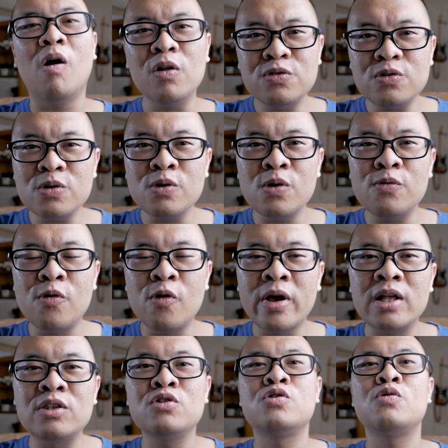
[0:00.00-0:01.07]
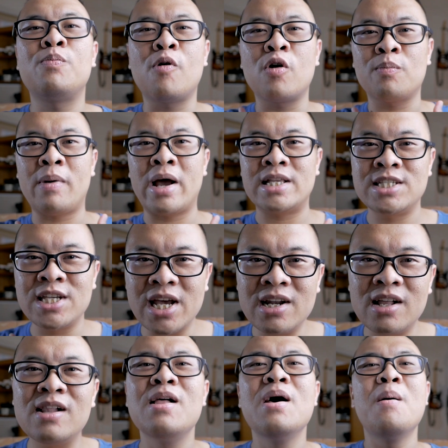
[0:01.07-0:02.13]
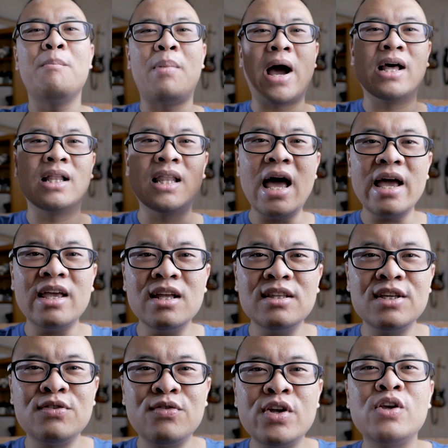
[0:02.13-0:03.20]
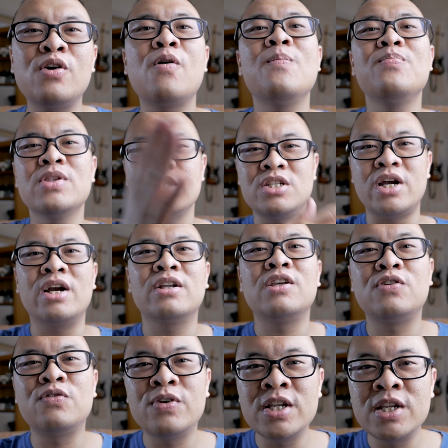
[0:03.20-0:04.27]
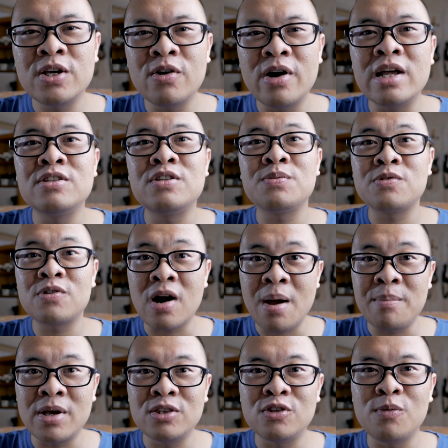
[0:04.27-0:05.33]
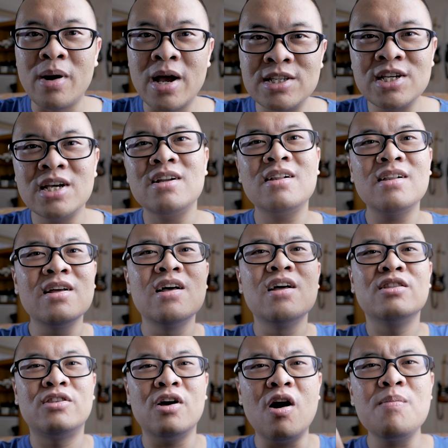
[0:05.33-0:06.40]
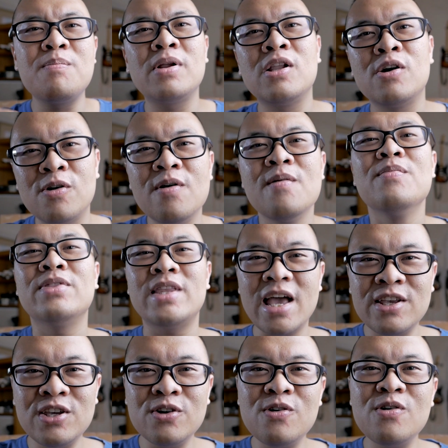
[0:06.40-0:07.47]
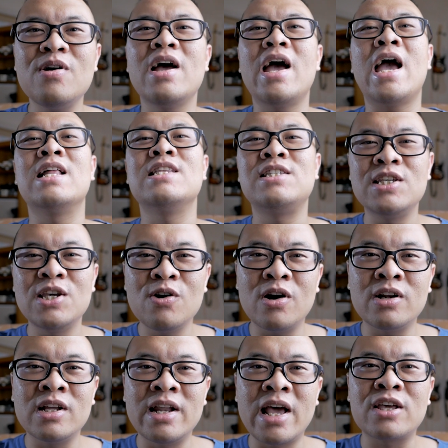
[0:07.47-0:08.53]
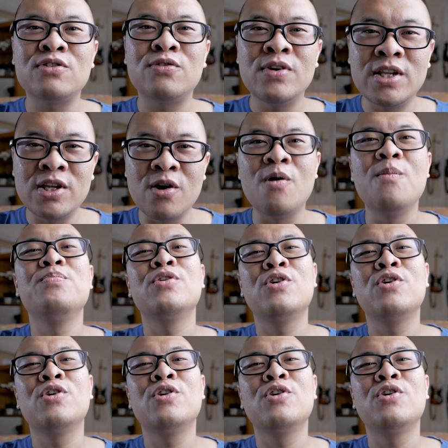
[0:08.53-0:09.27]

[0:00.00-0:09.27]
Also, don't forget to support my channel by liking this video, sharing this video, and subscribing to my channel down below. Thank you, and see you on the next video.